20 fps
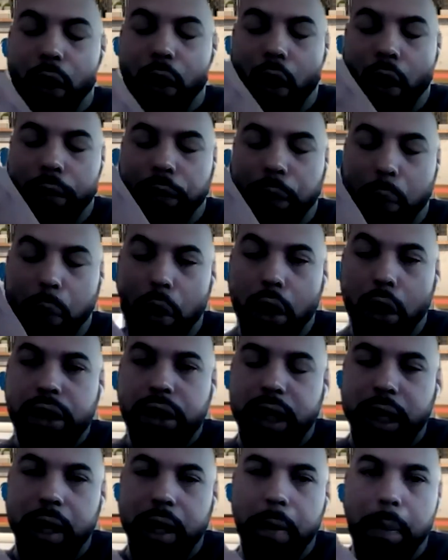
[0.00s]
of what's
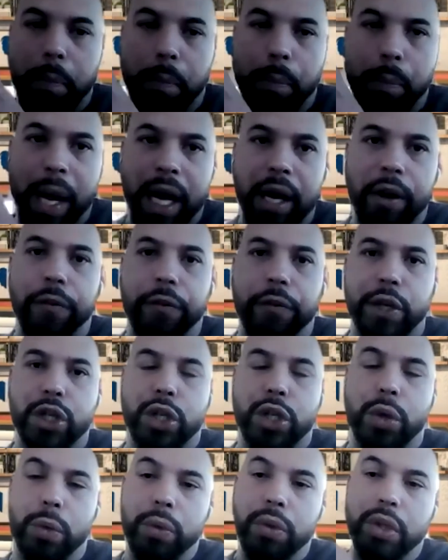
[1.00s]

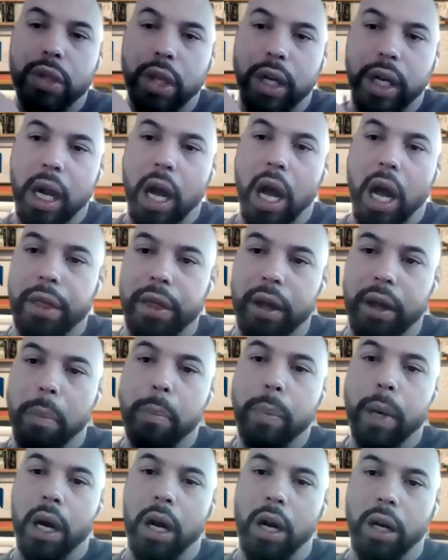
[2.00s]
beneficial to the other
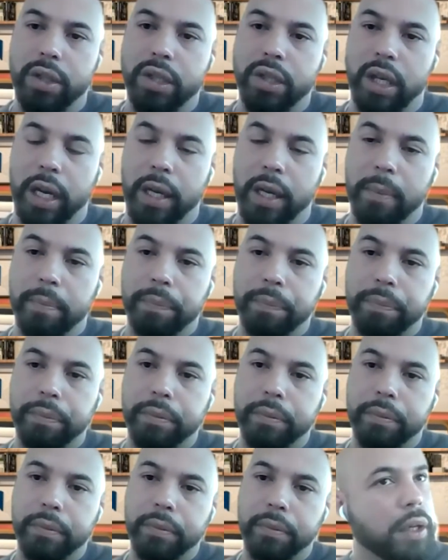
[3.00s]
party.
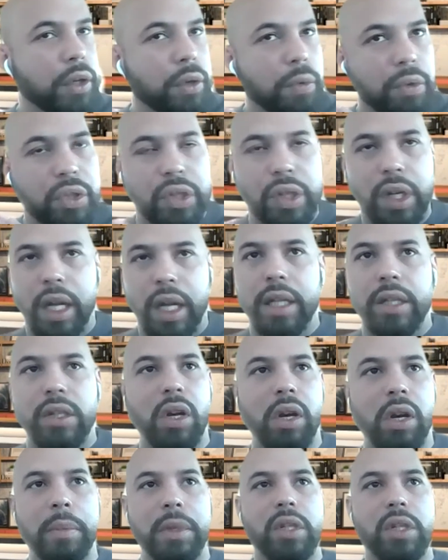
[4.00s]
You'll see it
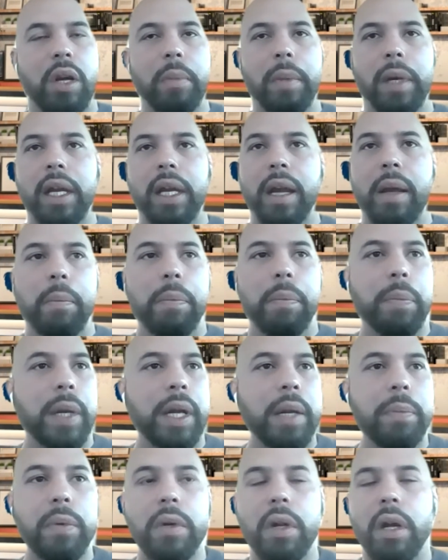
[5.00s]
time and time again.
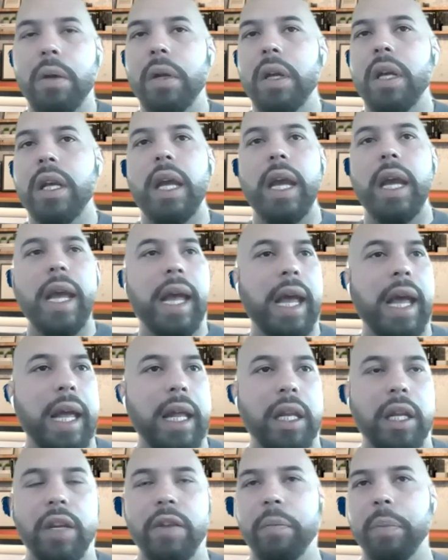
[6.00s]
People don't care
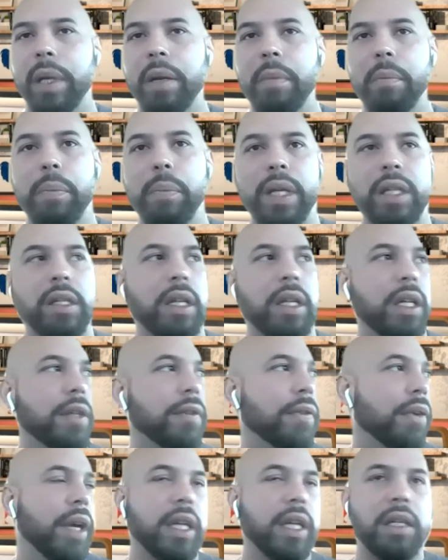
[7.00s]
that you've been in business
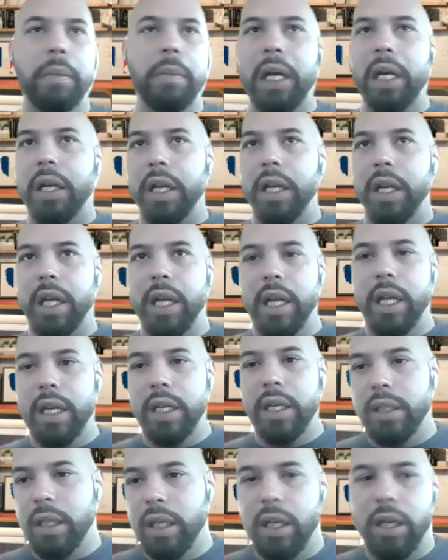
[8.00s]
for X amount of
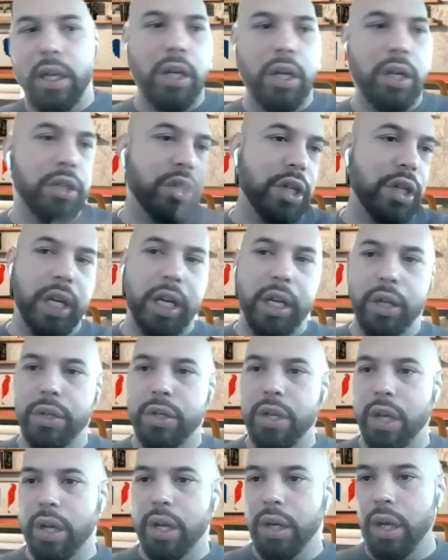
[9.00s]
years, that last year you
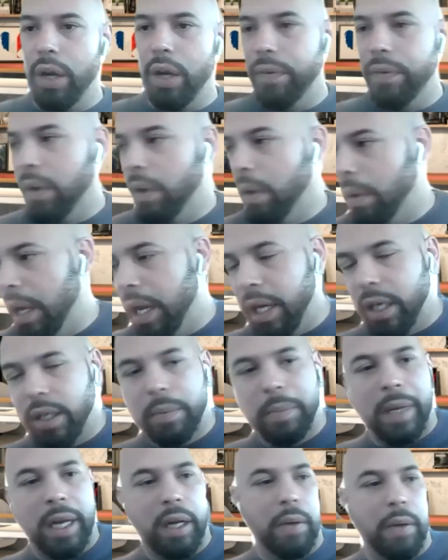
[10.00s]
turned over X
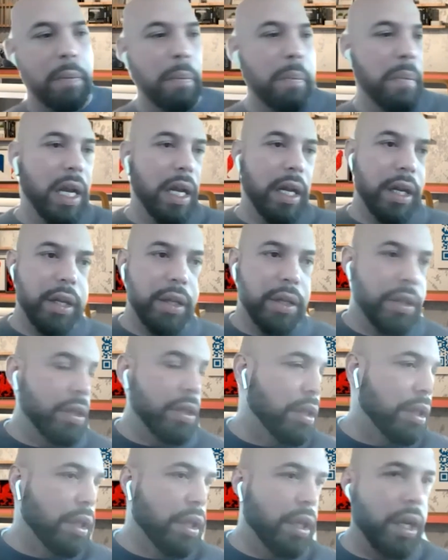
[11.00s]
amount of millions,
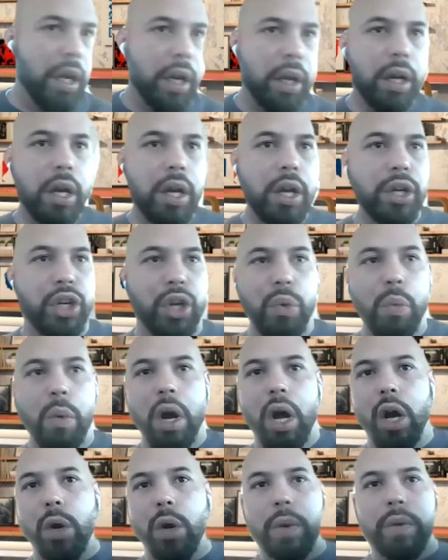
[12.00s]
and you
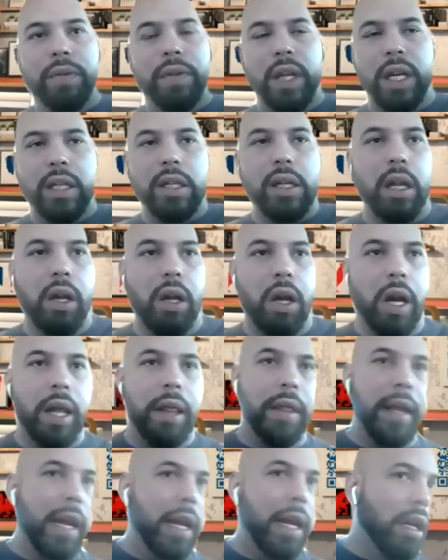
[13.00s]
work with this
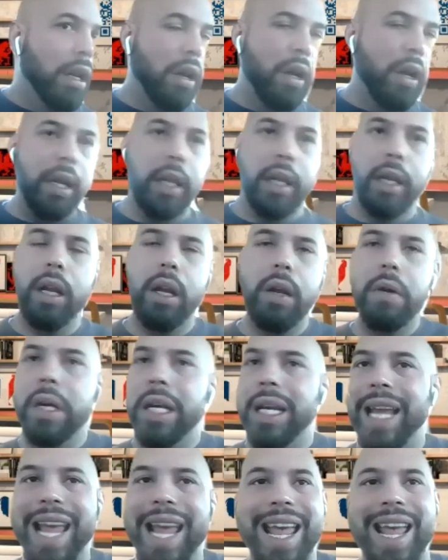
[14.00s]
client, that client. They don't
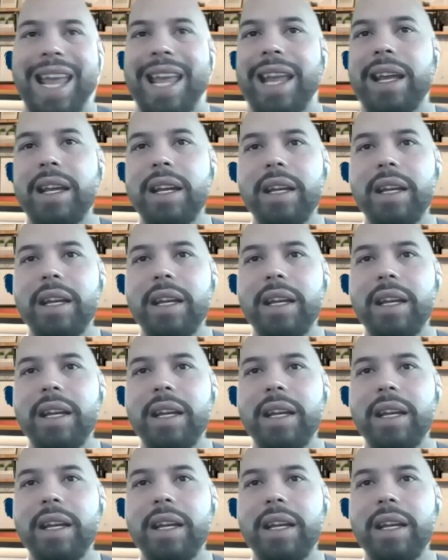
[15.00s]
care,